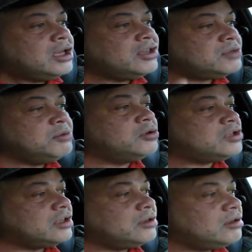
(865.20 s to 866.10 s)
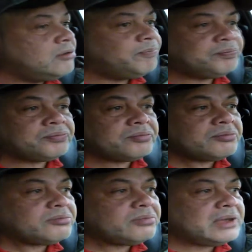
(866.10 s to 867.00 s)
this music, you know.
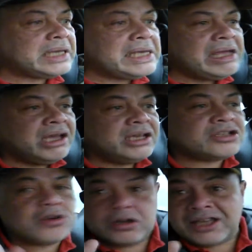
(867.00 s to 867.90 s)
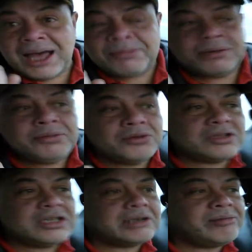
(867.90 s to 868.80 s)
It's called Gabber
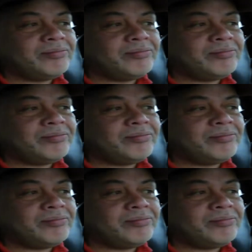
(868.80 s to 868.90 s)
music.